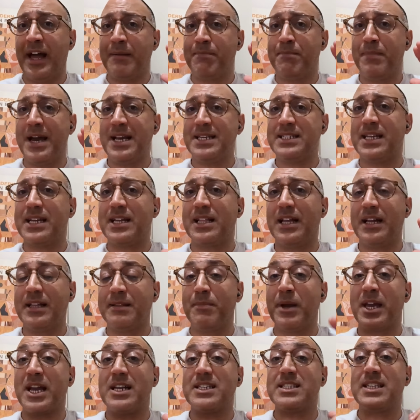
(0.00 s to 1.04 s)
that basically,
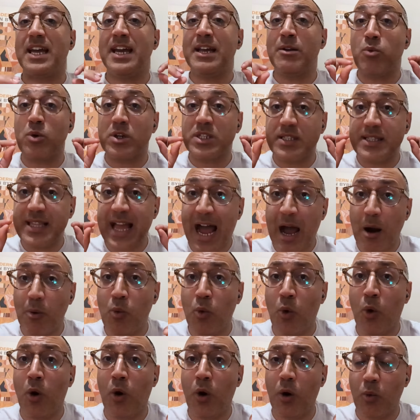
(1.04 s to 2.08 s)
because it was
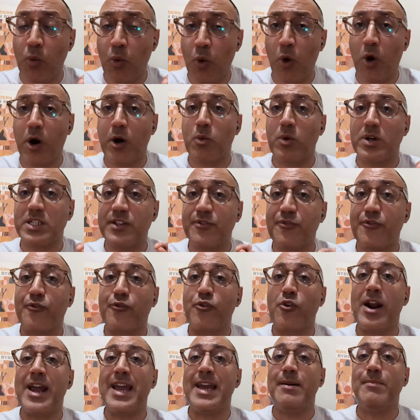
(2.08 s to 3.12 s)
that war was
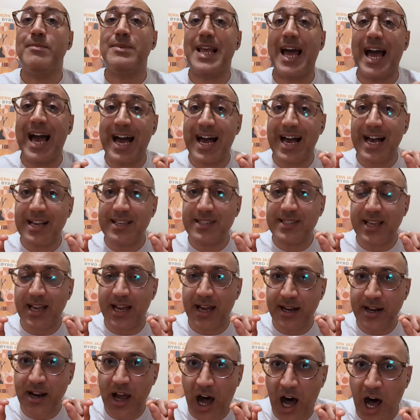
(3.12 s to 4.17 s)
framed
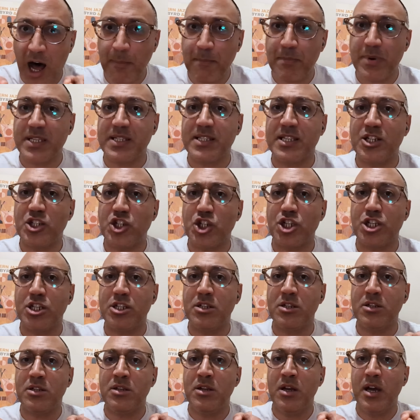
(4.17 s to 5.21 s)
as an
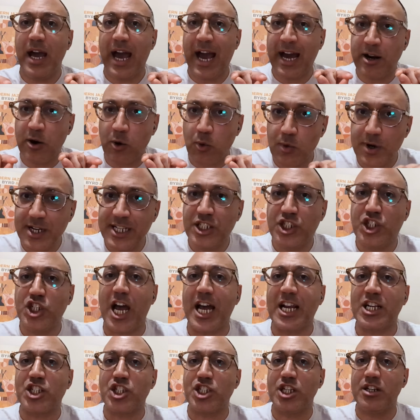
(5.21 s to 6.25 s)
opposition and a
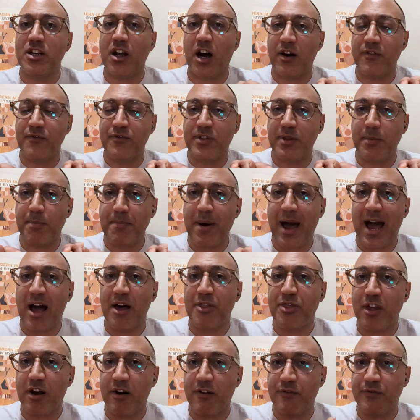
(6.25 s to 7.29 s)
rejection of the
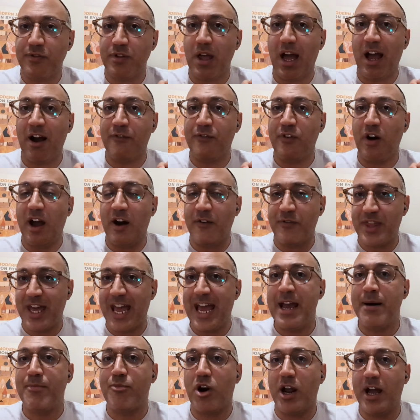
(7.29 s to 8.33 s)
path
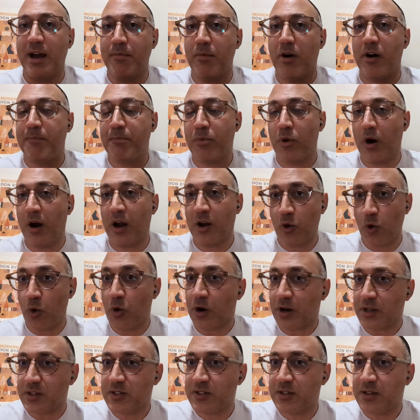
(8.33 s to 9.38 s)
of the Abraham
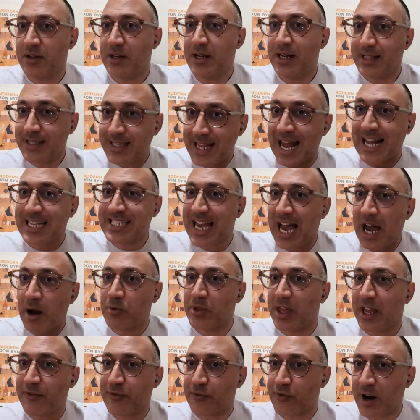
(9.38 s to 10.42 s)
Accords. That's
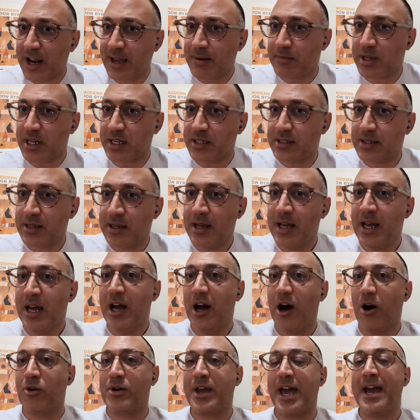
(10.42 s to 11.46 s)
how they framed it,
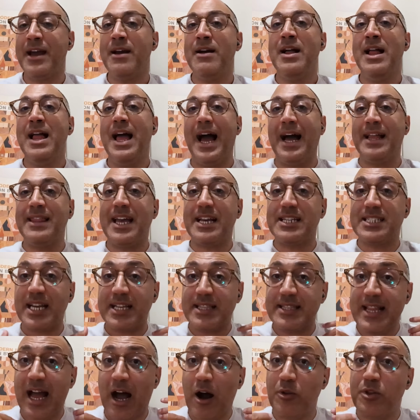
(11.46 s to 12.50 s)
okay? And they
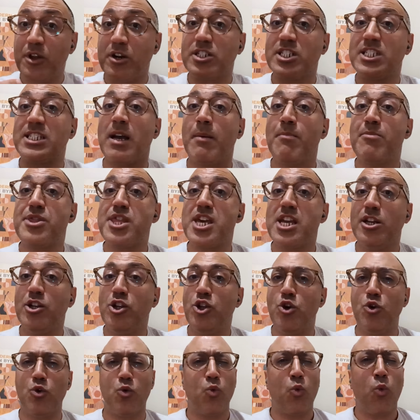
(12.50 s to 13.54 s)
said, now there's
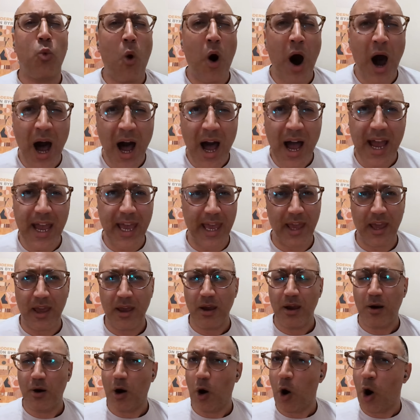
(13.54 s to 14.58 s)
something new.
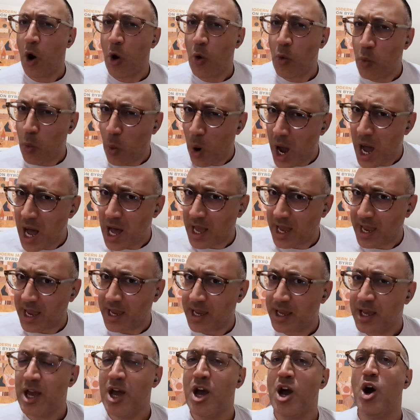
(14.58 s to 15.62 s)
Why
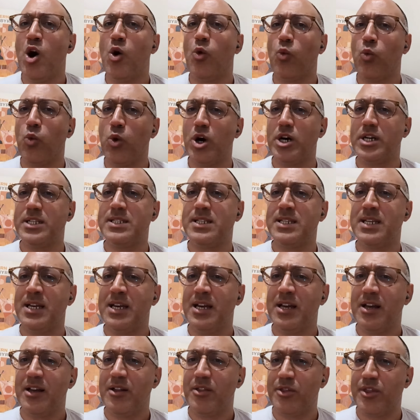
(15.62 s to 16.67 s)

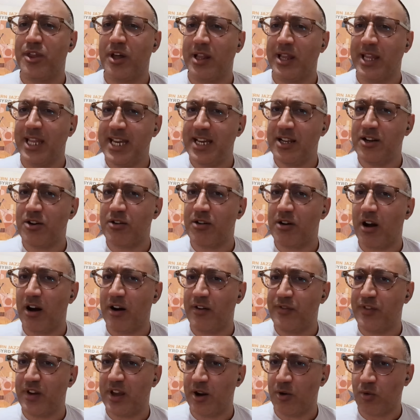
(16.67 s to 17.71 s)
would the leader
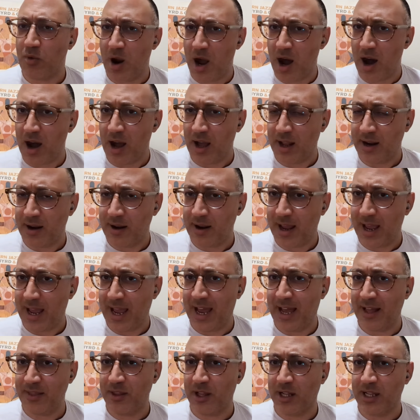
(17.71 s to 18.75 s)
of Iran
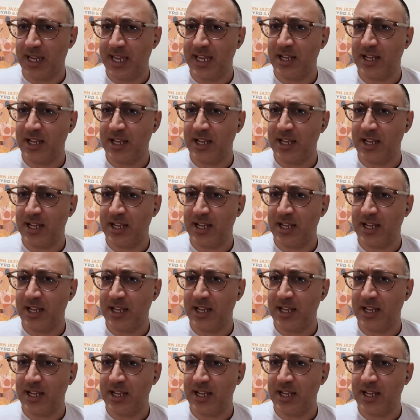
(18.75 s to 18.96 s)
and the